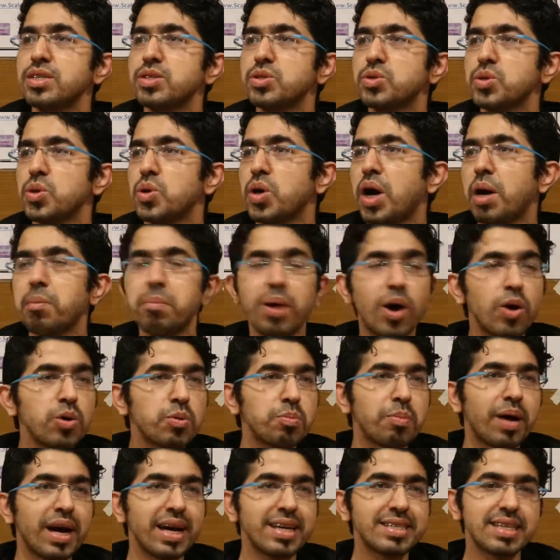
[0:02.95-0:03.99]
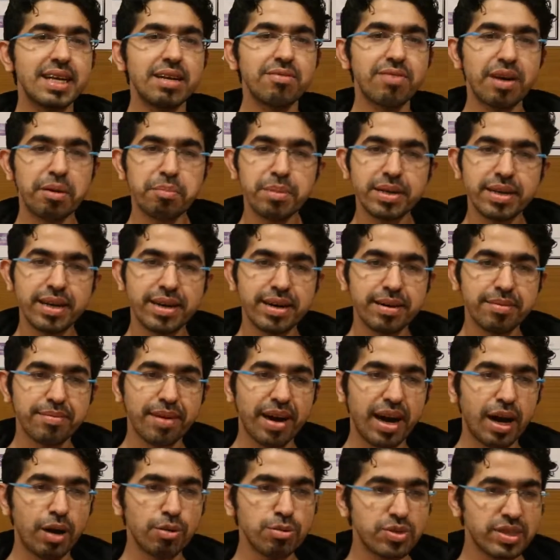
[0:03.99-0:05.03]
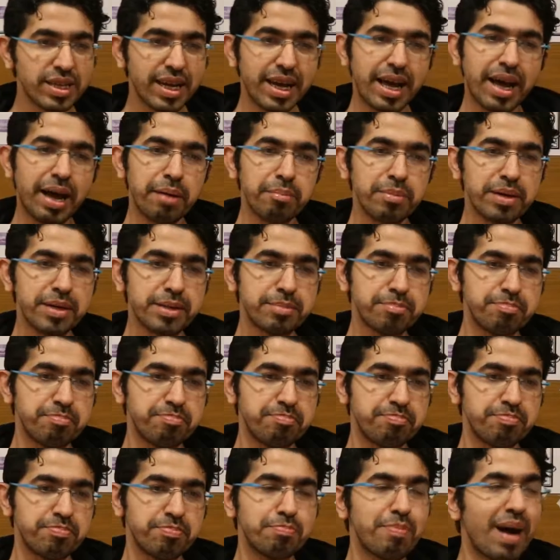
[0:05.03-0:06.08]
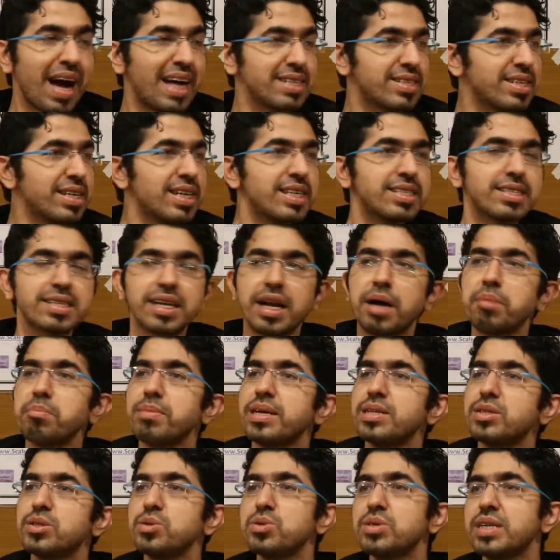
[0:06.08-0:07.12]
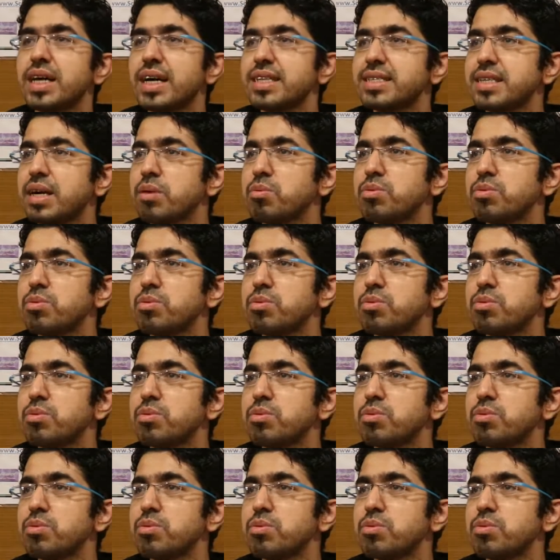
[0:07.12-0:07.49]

So about myself, I mean, uh, I would say I'm a passionate Scrum enthusiast.